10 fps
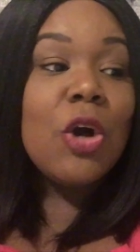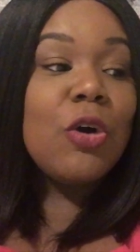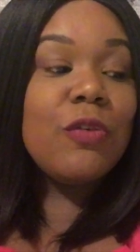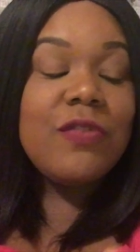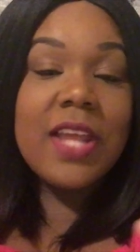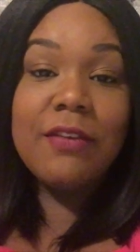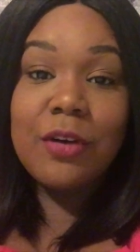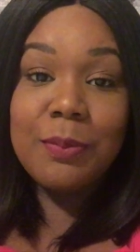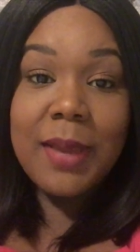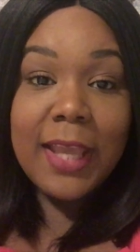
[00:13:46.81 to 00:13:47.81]
who've
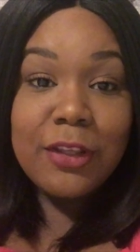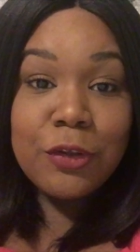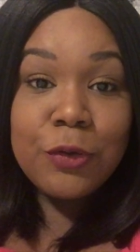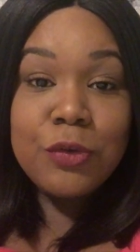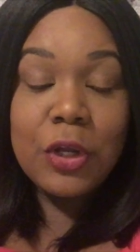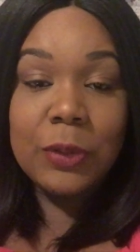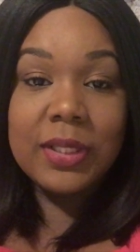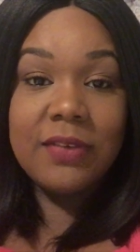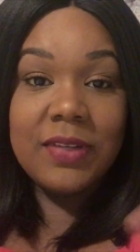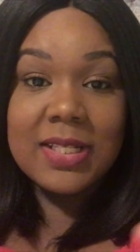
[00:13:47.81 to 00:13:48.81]
never met you, don't
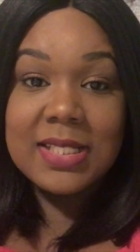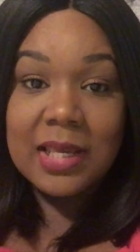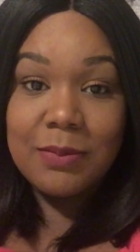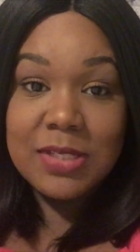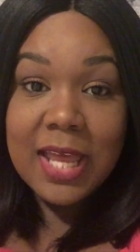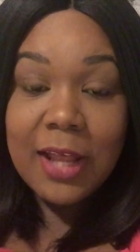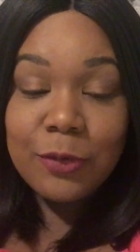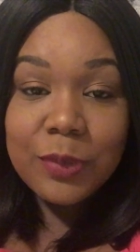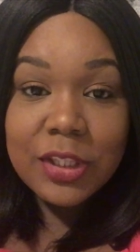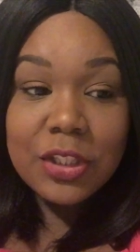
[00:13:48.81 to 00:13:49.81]
live in the same
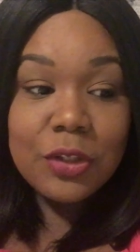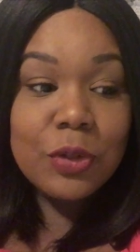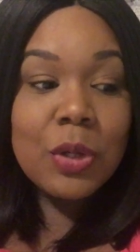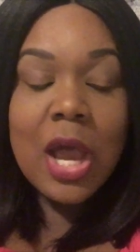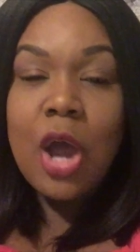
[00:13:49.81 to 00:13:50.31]
town with you,